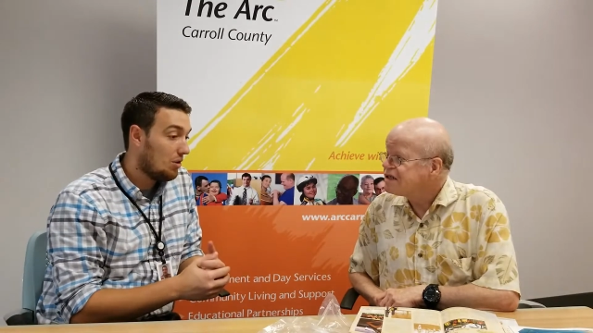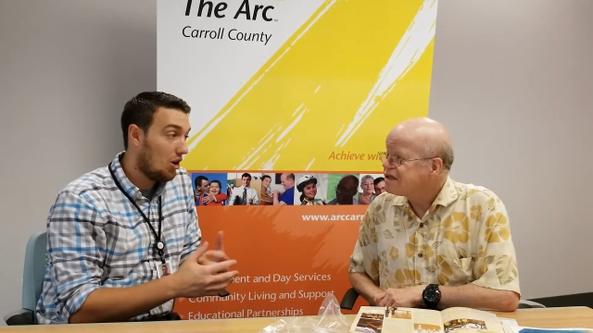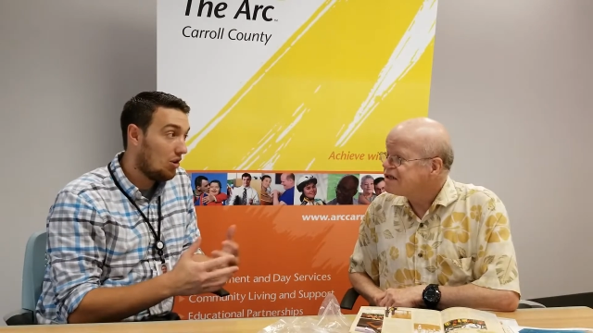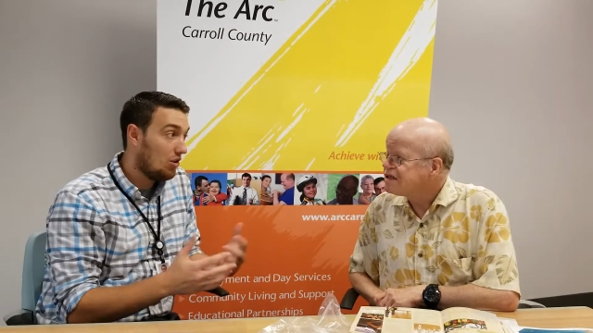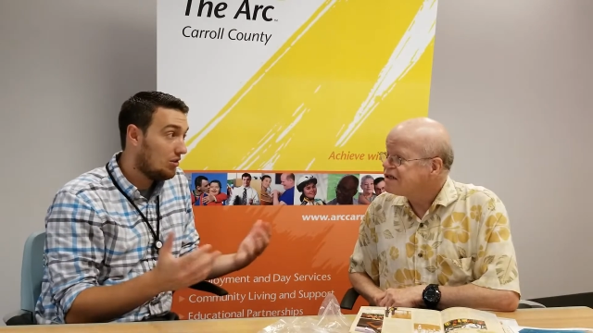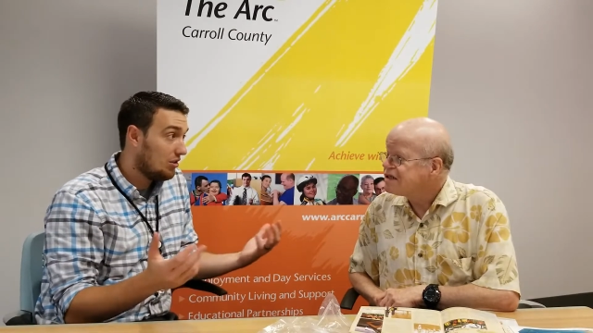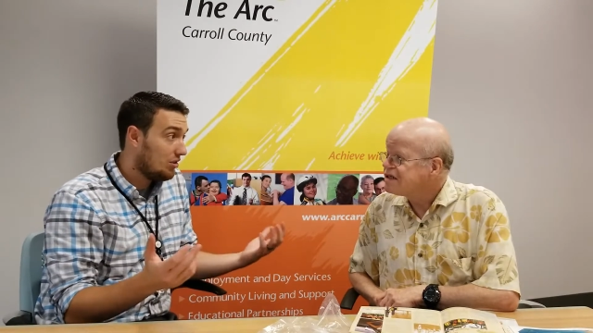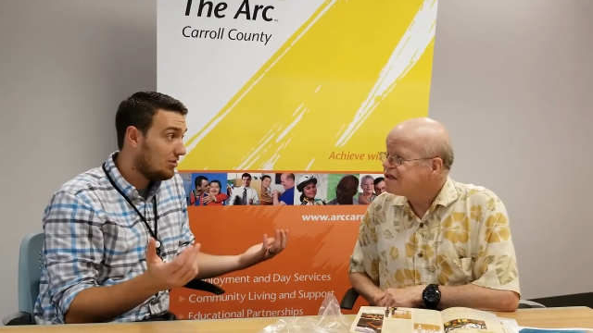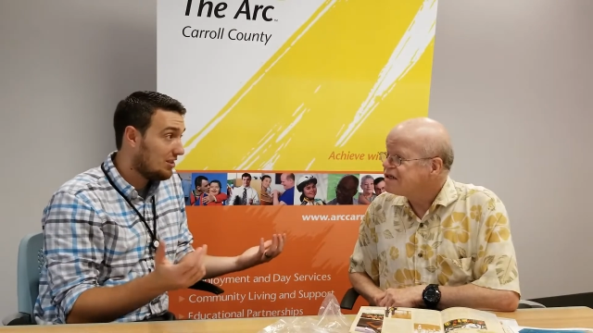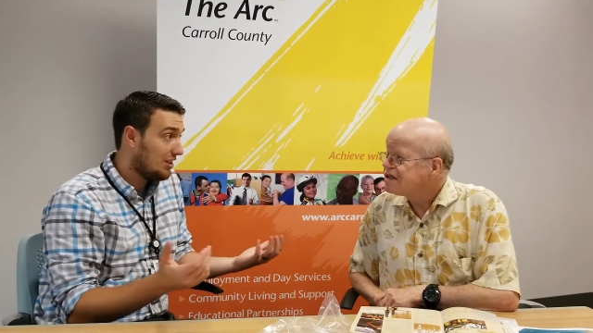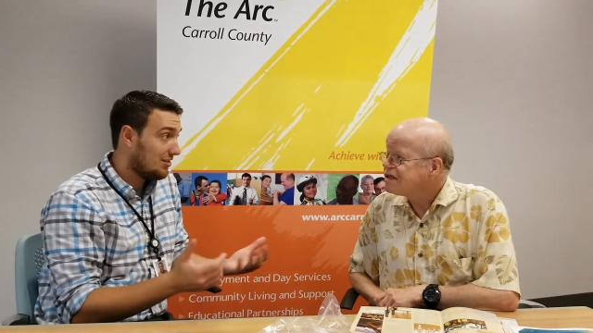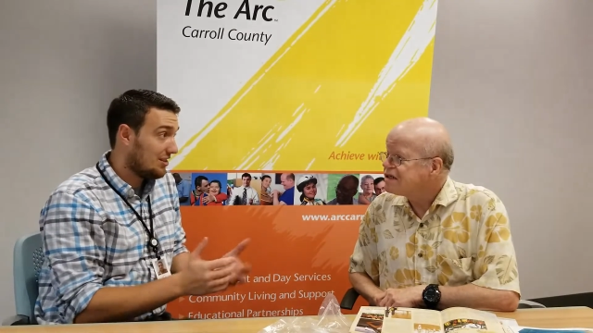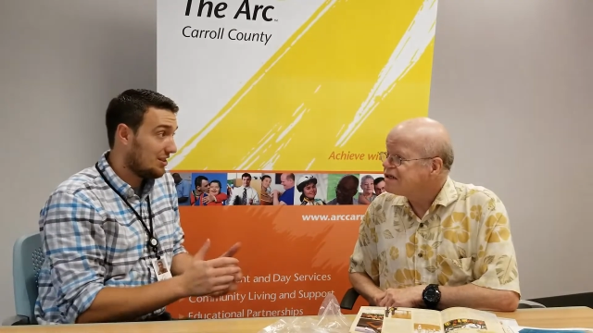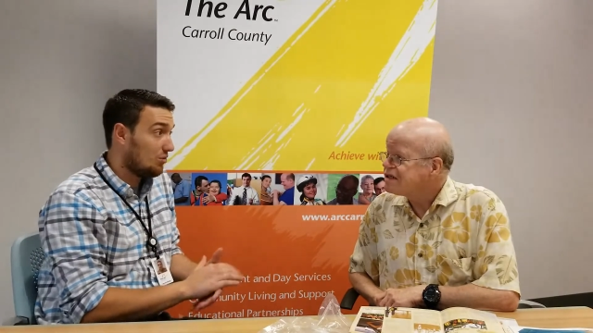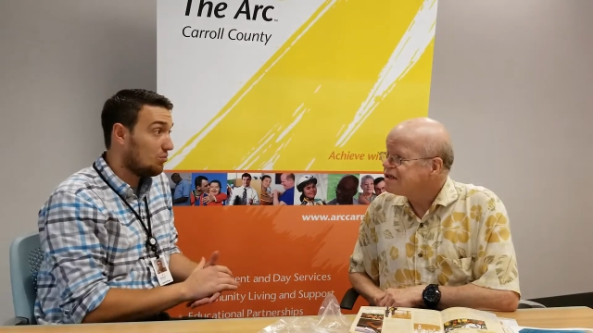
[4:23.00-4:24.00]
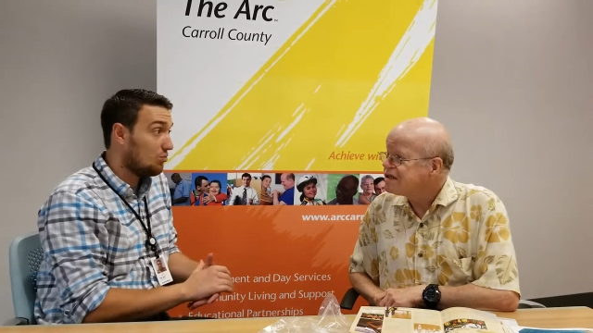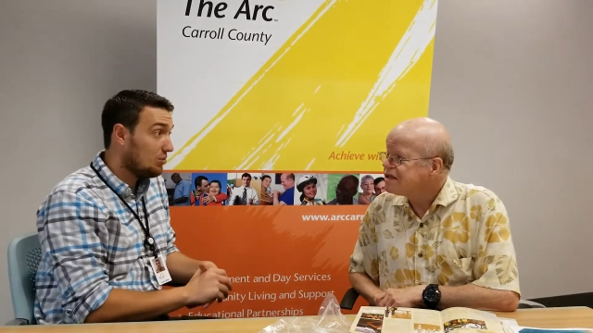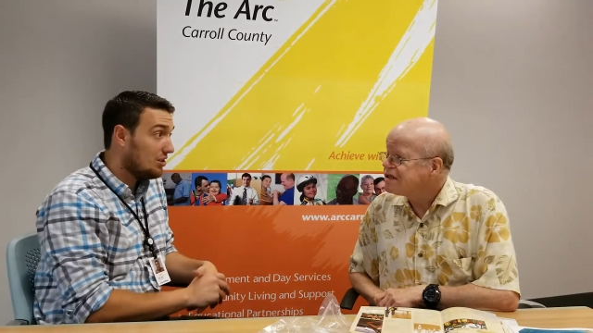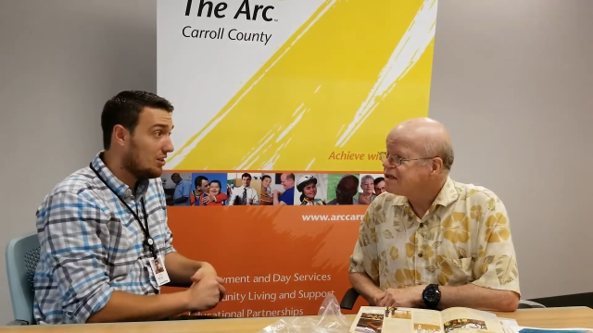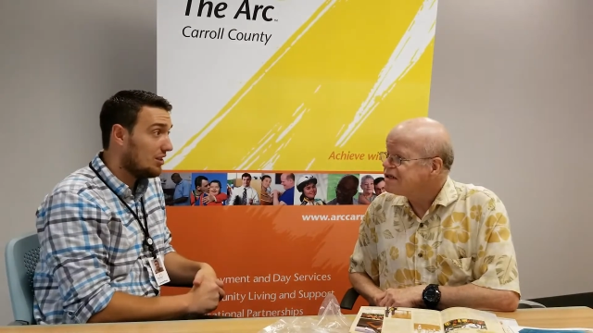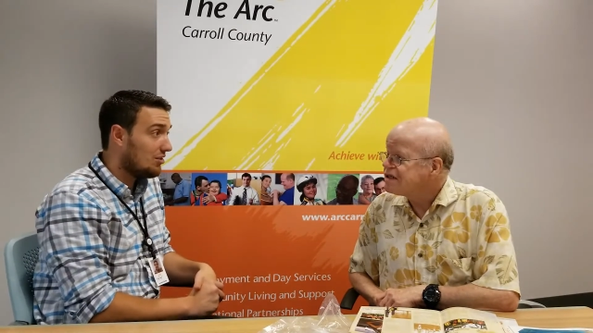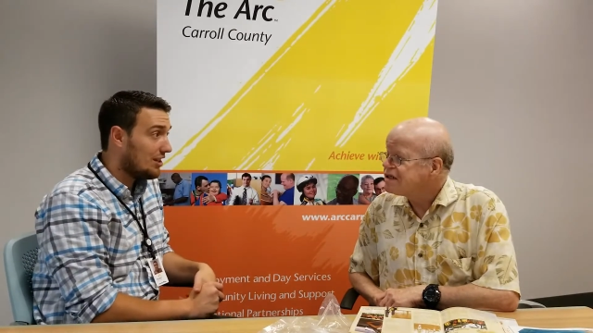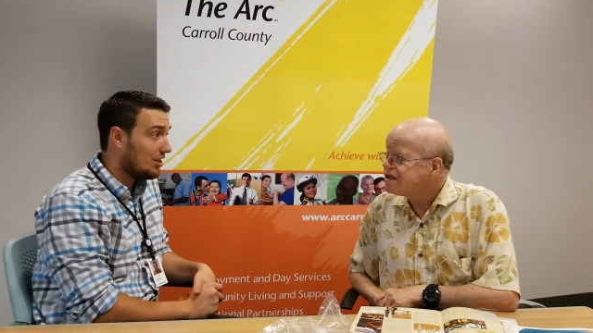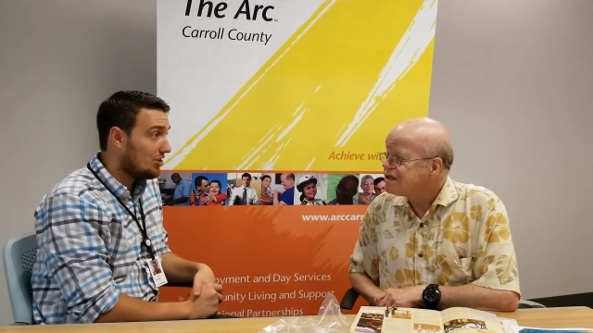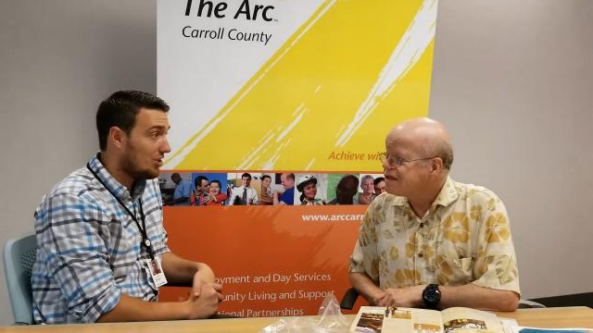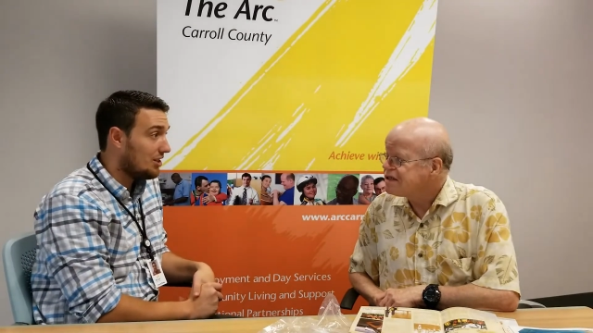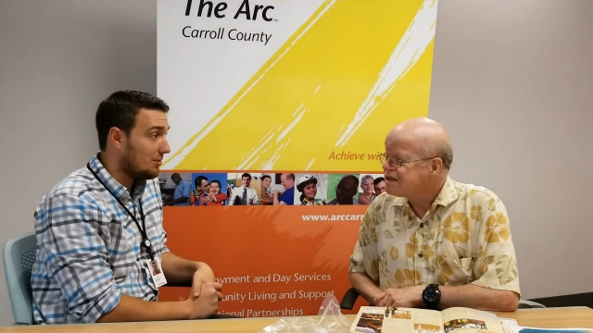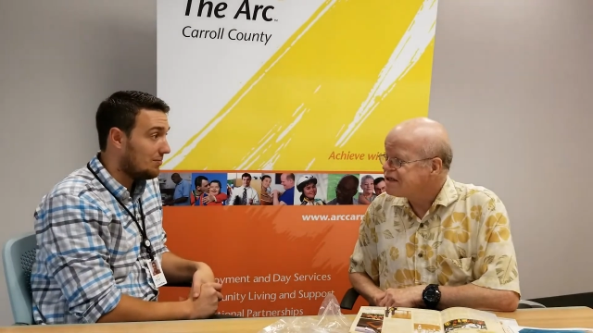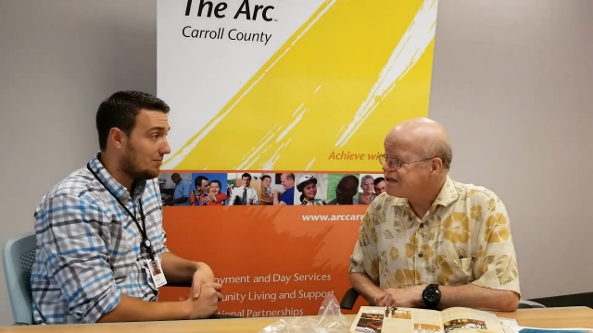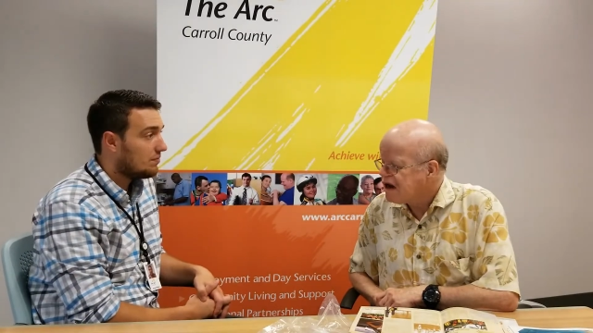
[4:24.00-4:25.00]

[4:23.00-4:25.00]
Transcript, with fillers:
Speaker 1: all in all, sounds like a really great trip.